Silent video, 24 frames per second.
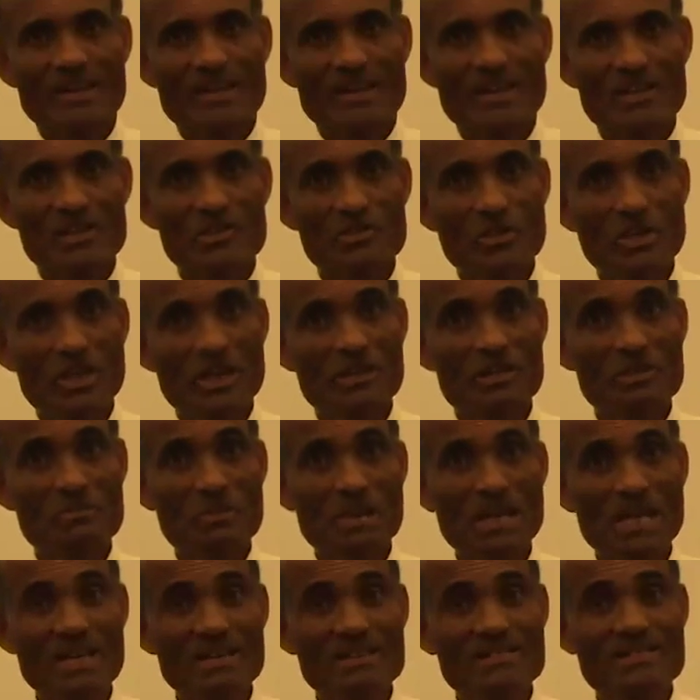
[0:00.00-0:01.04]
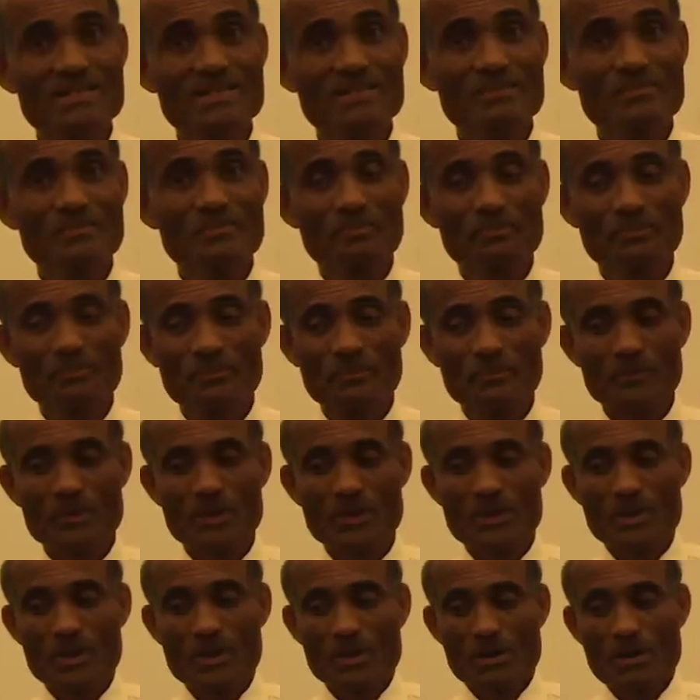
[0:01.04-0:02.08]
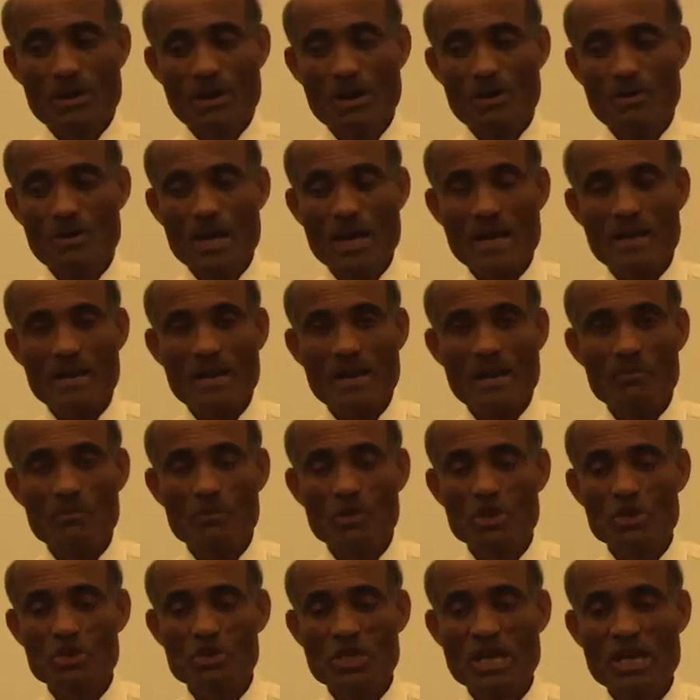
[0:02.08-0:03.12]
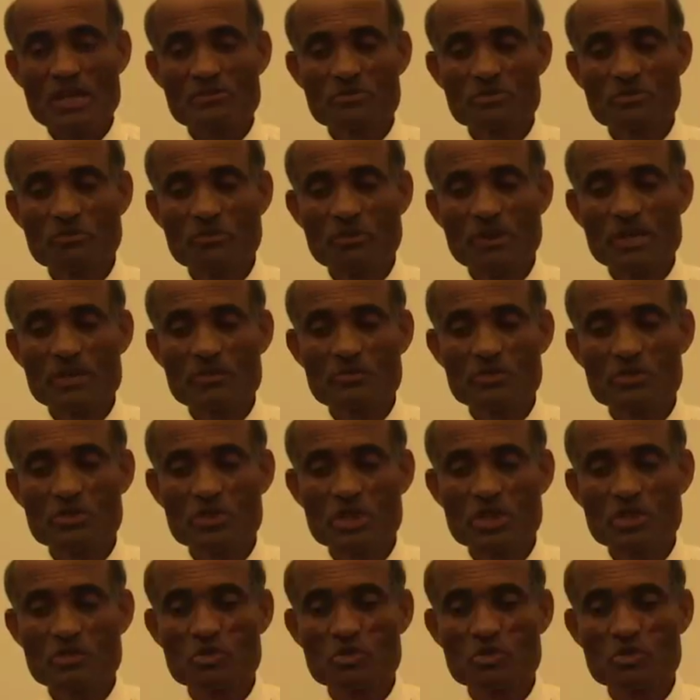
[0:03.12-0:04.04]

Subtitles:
Can you hear the beats? Alright, I'm going to change the frequency.